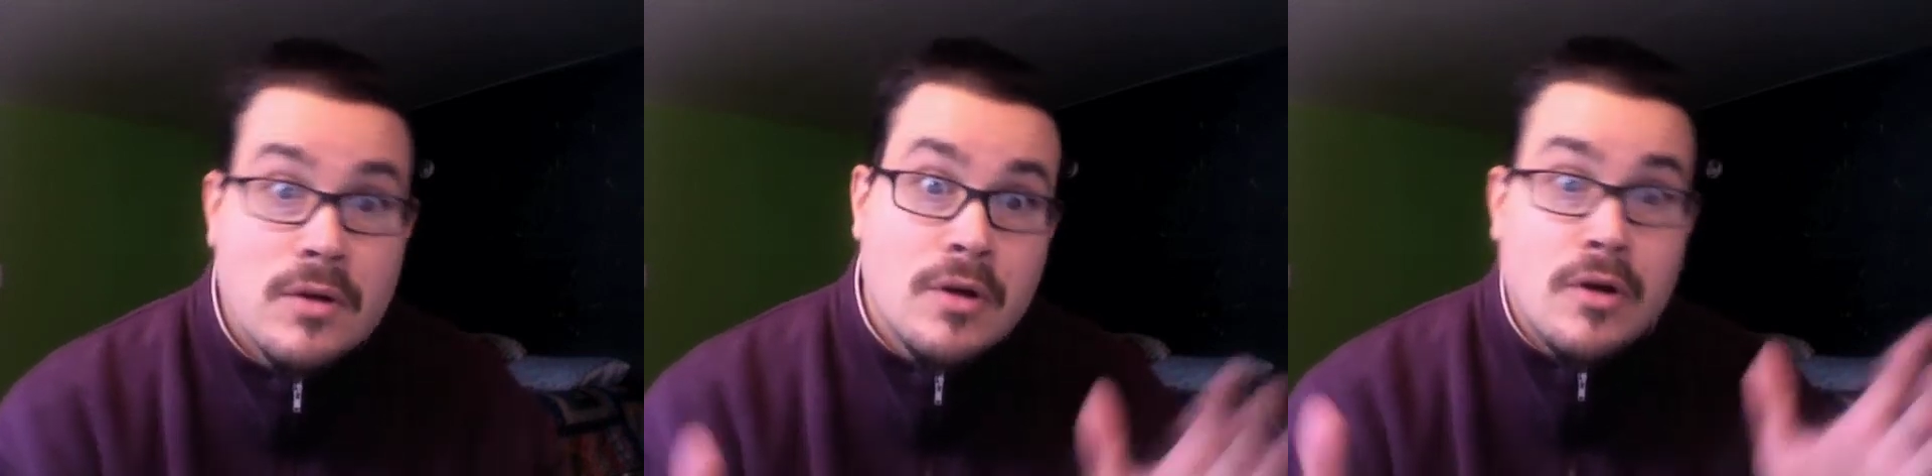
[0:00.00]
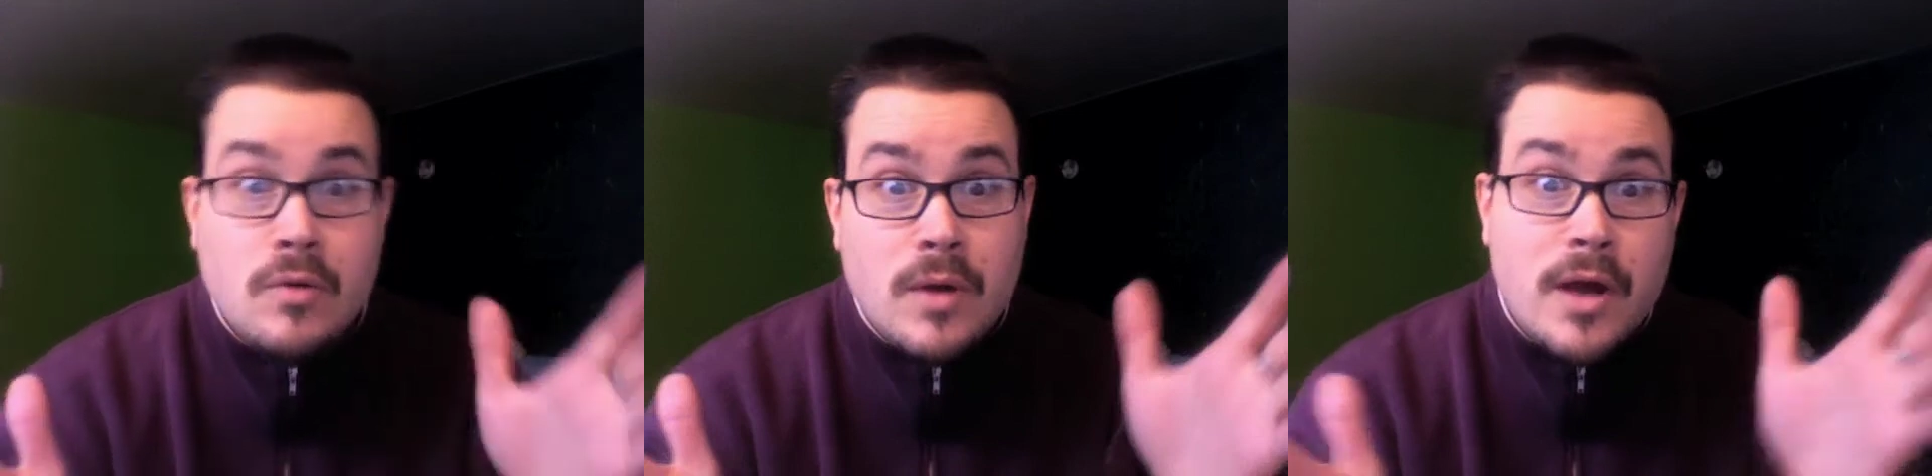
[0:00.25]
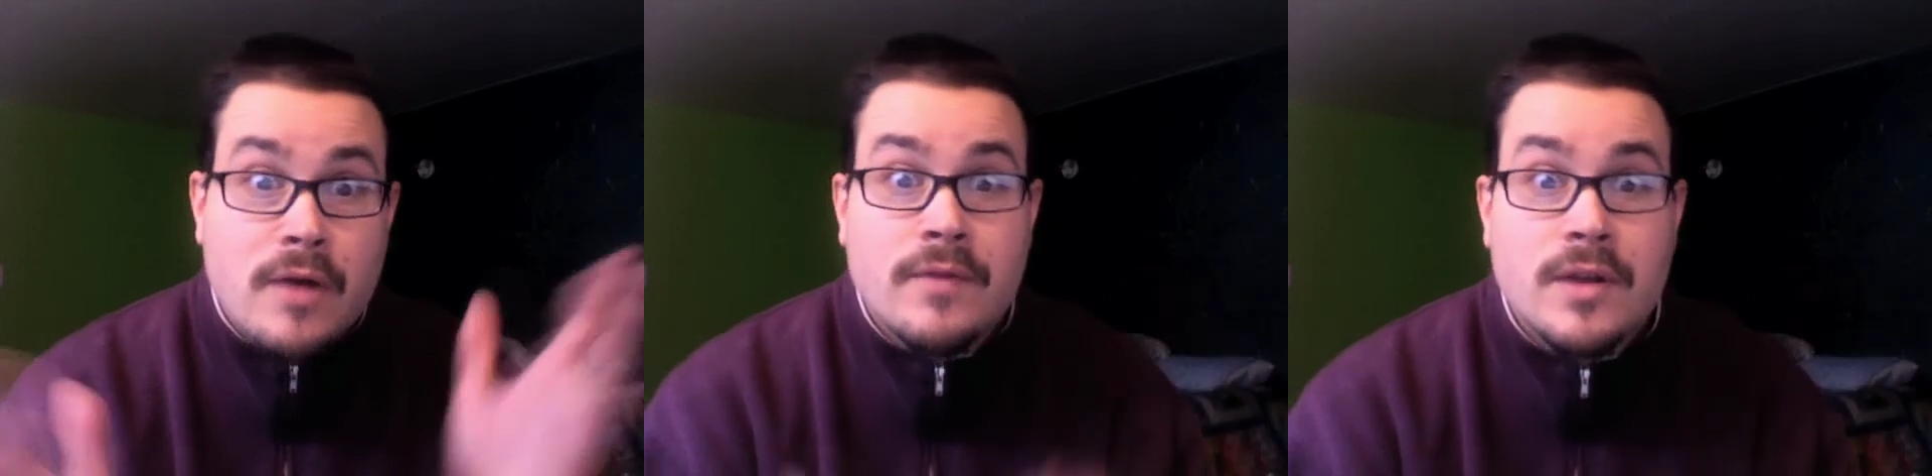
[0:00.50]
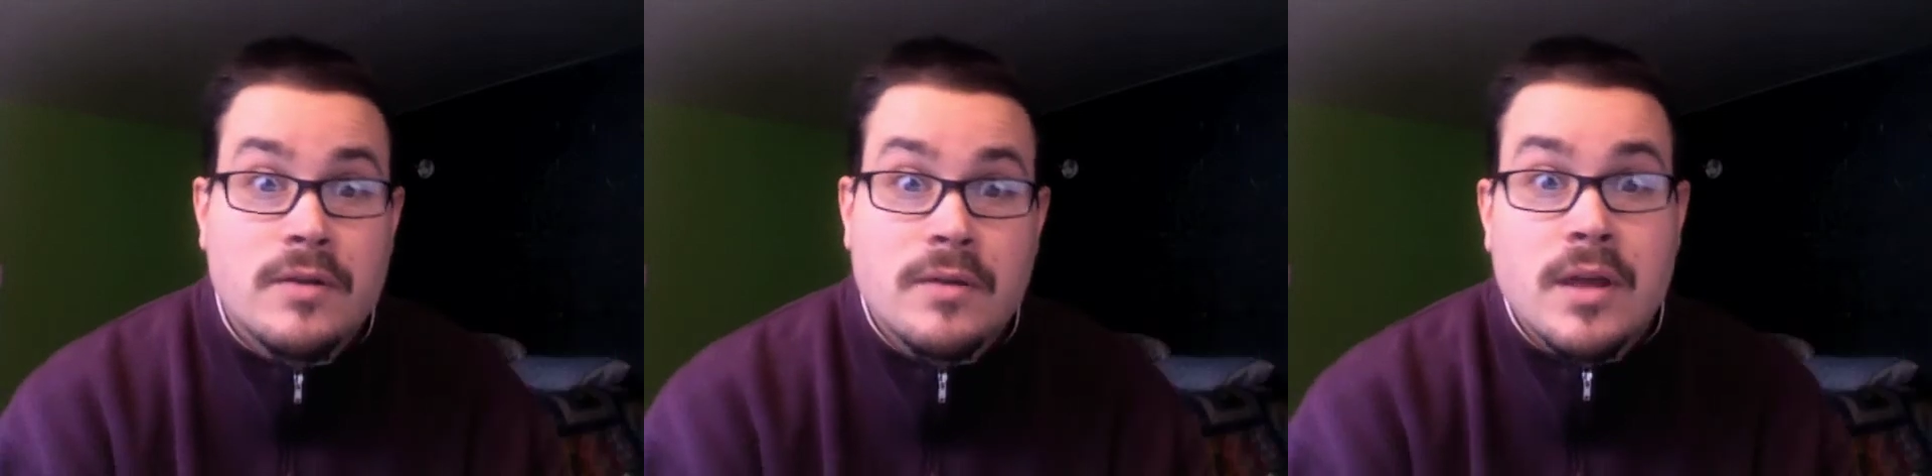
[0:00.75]
oh wow,
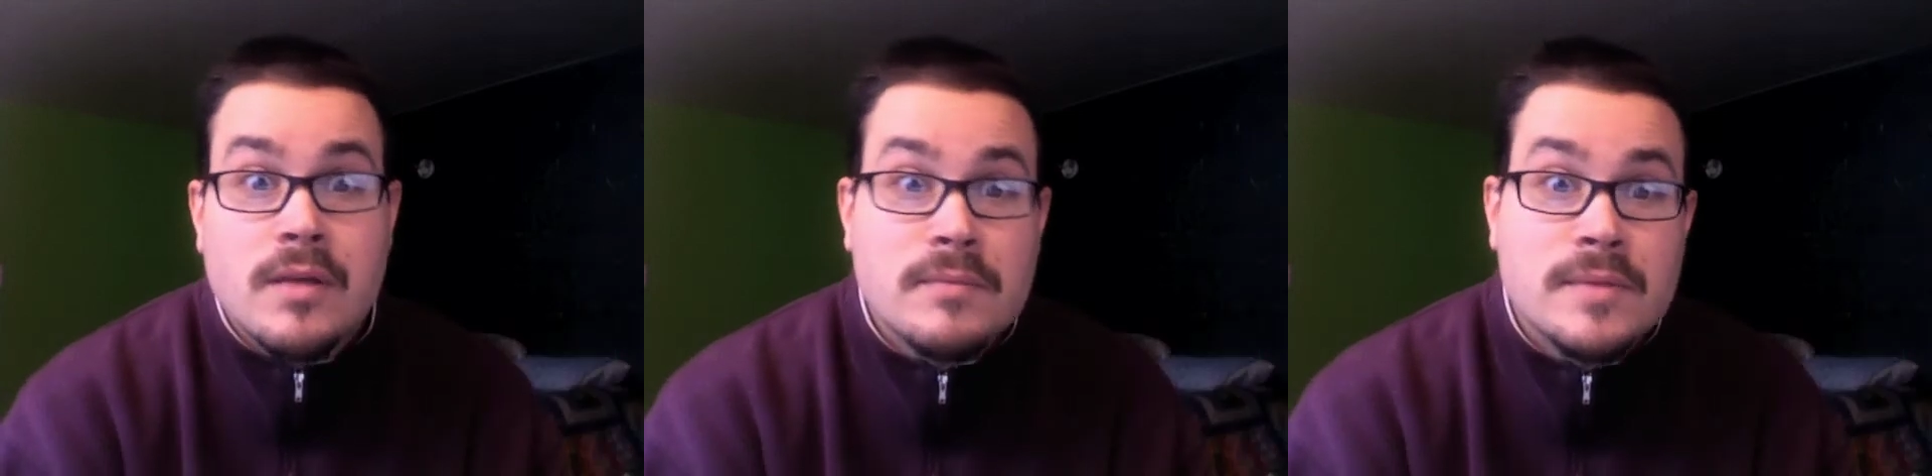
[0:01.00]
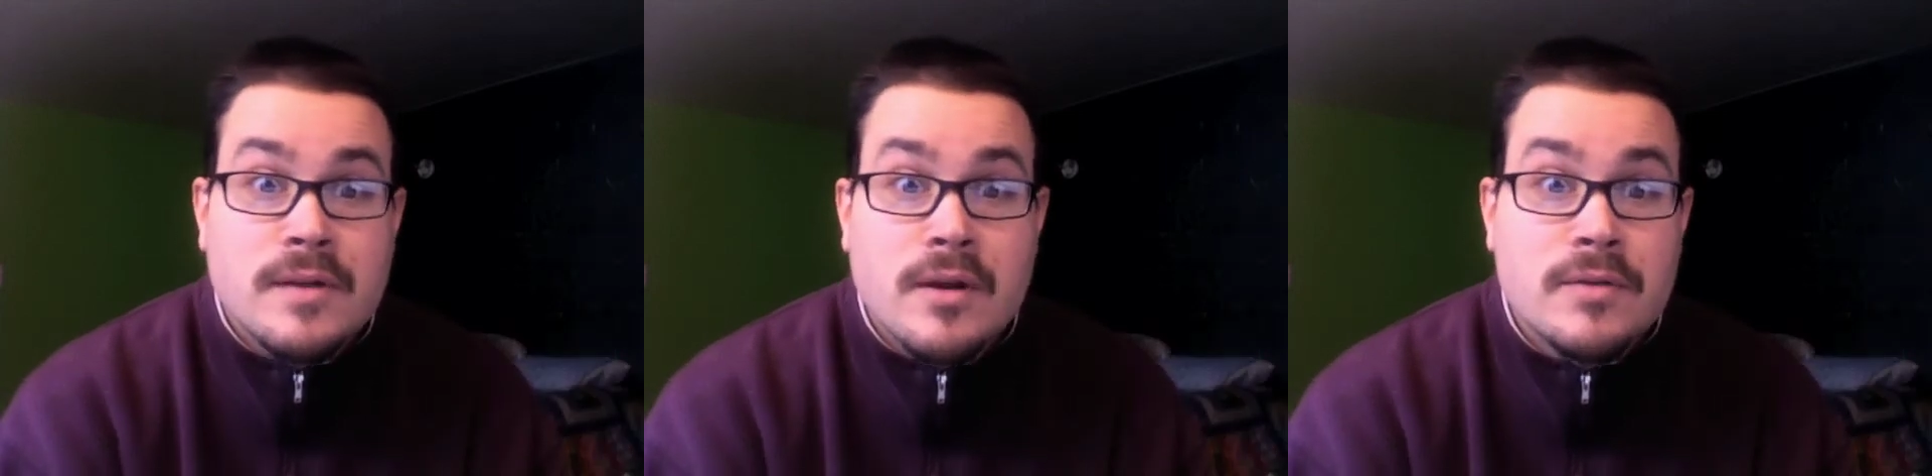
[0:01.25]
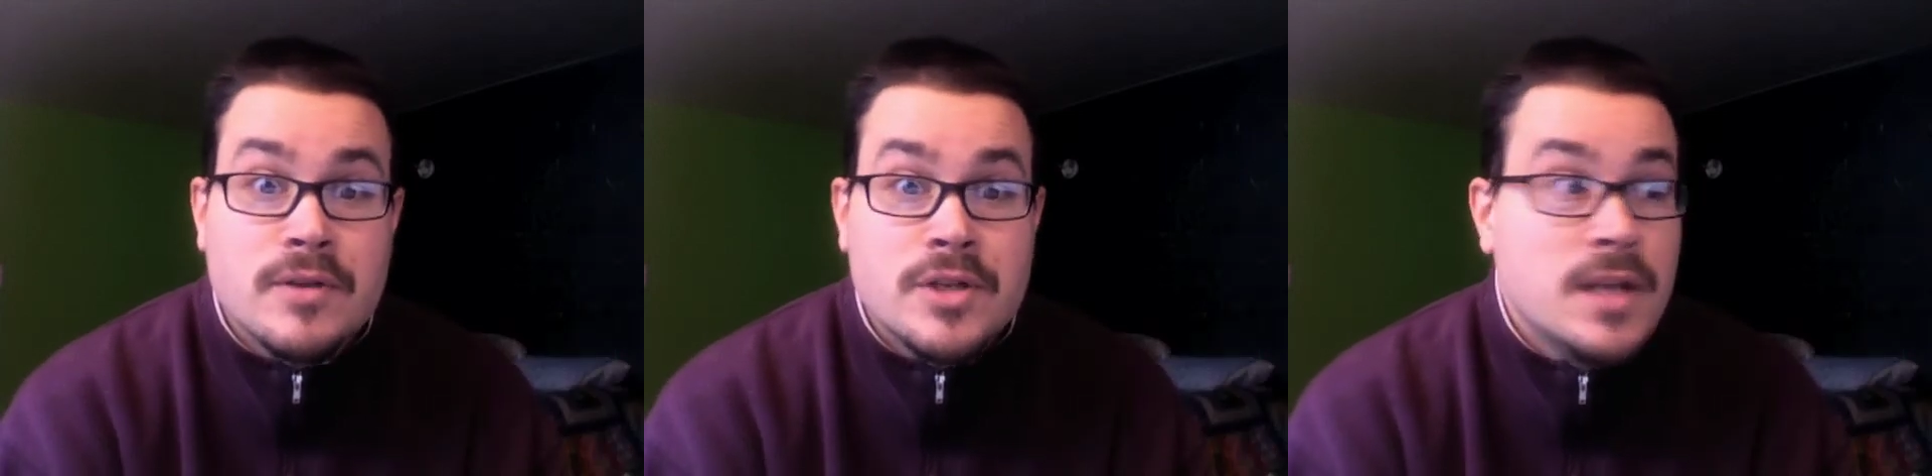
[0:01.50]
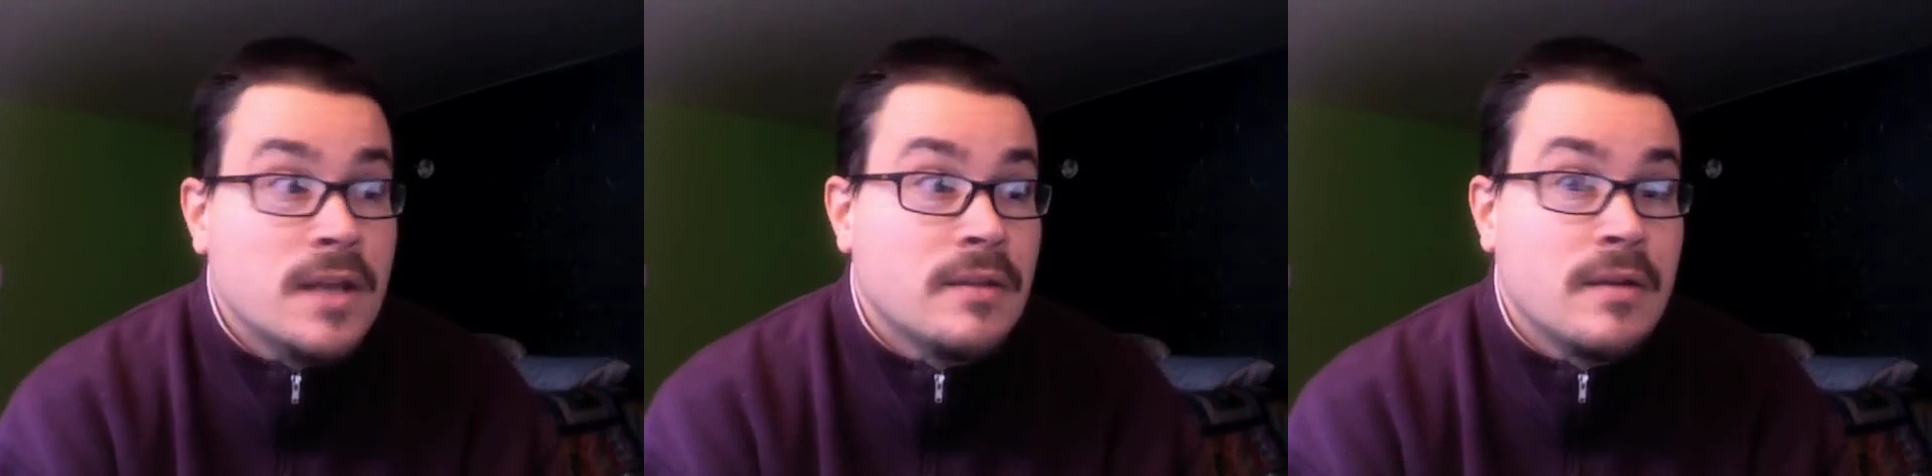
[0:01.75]
video games aren't shit.